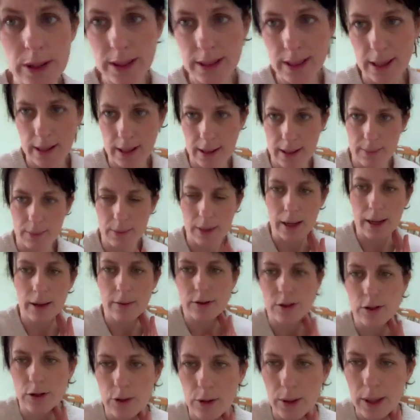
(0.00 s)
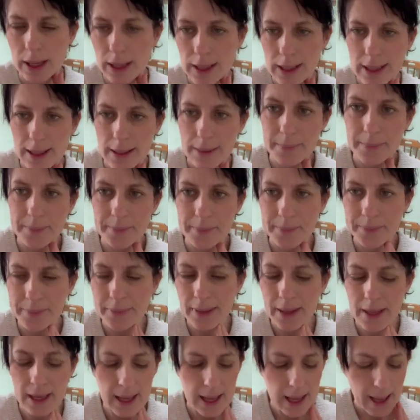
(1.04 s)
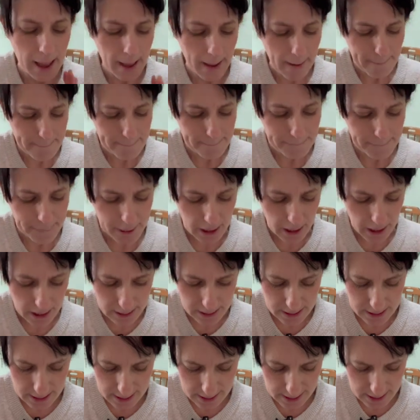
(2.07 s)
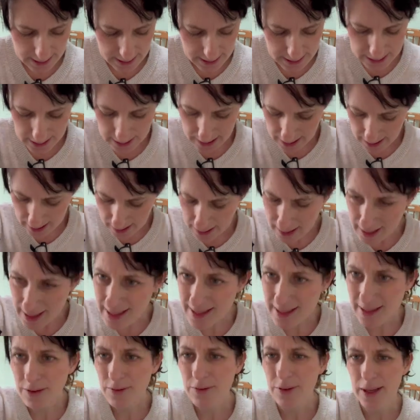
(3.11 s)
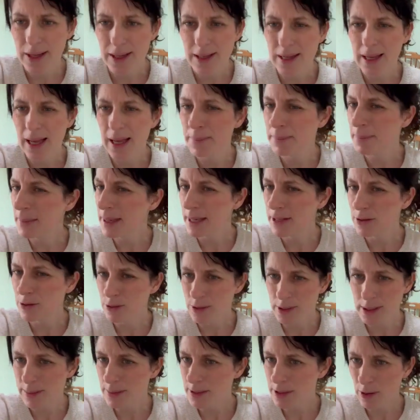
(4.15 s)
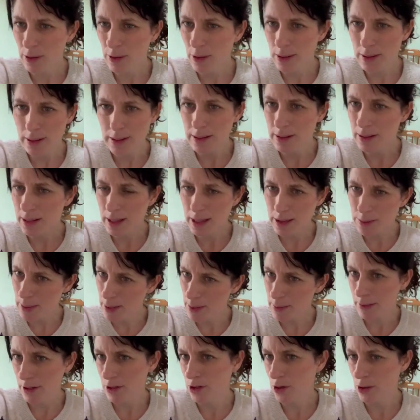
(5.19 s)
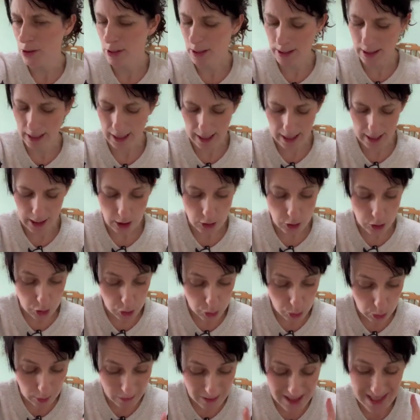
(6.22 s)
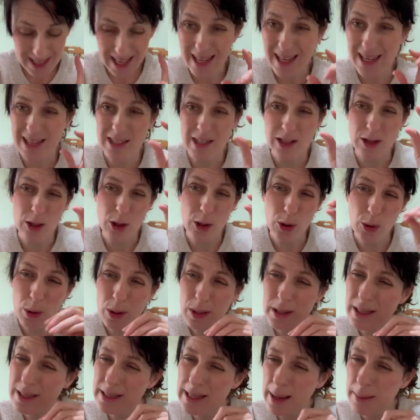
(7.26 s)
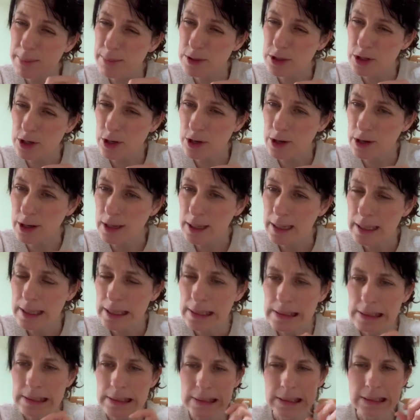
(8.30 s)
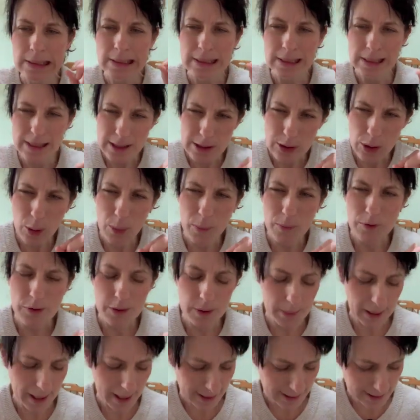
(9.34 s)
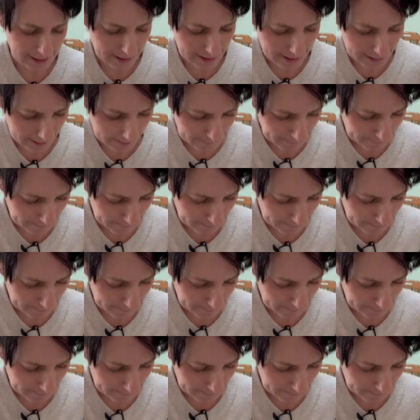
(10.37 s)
time and add an egg, but this oven and me don't seem to get on as well with the chocolate cake, so I've decided to lower the temperature and hope for the best.